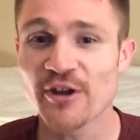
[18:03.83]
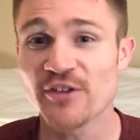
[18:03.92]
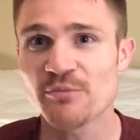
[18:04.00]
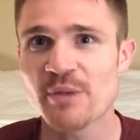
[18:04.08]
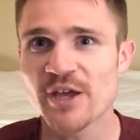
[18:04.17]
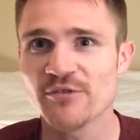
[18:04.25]
It's
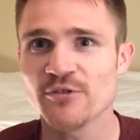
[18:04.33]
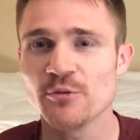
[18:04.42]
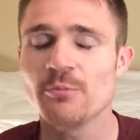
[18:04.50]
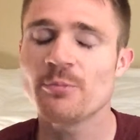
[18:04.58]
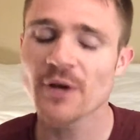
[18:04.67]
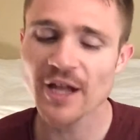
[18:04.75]
painful.
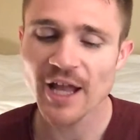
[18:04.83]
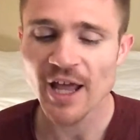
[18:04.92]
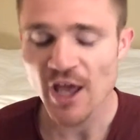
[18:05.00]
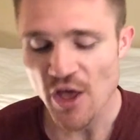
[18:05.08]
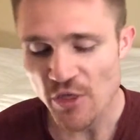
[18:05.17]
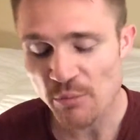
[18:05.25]
But
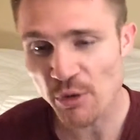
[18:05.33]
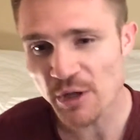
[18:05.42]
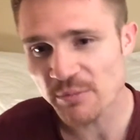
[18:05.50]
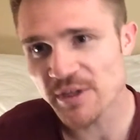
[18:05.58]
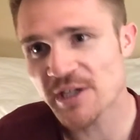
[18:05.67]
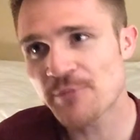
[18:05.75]
the
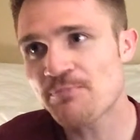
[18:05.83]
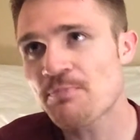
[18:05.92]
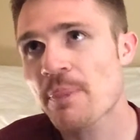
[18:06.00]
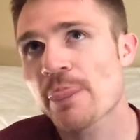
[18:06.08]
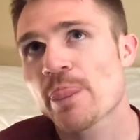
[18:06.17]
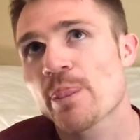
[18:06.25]
point being,
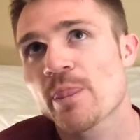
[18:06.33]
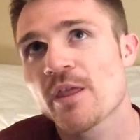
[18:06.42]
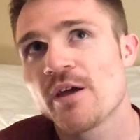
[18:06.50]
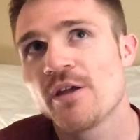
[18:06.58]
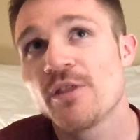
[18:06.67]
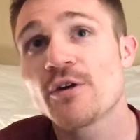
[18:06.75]

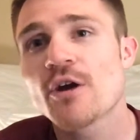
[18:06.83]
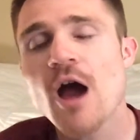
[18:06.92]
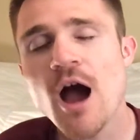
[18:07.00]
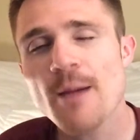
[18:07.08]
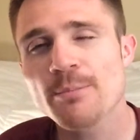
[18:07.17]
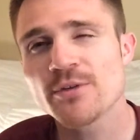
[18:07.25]
there are
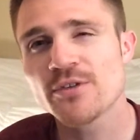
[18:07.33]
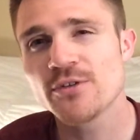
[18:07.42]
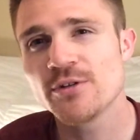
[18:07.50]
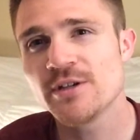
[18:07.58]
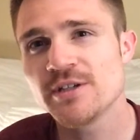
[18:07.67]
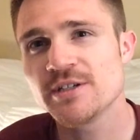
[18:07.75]

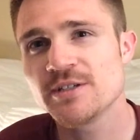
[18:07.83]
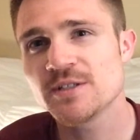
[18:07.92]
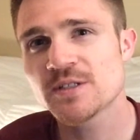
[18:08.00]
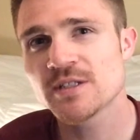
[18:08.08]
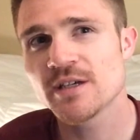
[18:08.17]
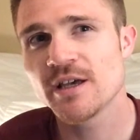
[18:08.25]

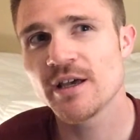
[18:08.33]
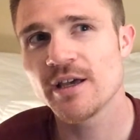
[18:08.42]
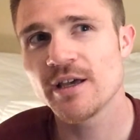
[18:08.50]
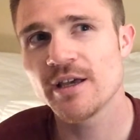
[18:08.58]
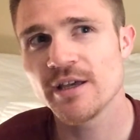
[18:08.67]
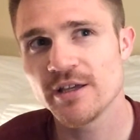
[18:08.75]
opportunities
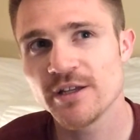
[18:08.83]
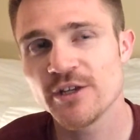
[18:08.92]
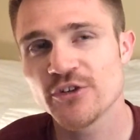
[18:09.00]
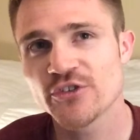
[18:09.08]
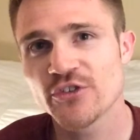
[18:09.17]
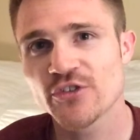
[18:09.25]
in
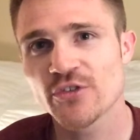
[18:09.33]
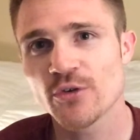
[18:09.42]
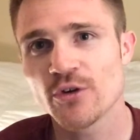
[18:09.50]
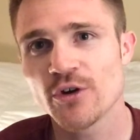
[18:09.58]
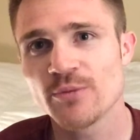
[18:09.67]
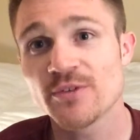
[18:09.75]
Here's the
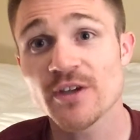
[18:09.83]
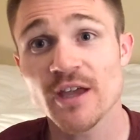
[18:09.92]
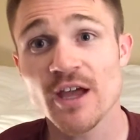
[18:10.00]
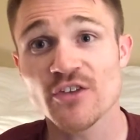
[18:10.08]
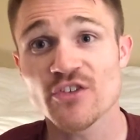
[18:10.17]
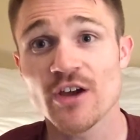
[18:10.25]
Storm to
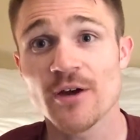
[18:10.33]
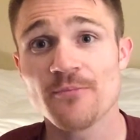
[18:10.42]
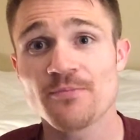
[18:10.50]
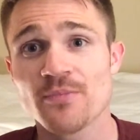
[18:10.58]
catch up.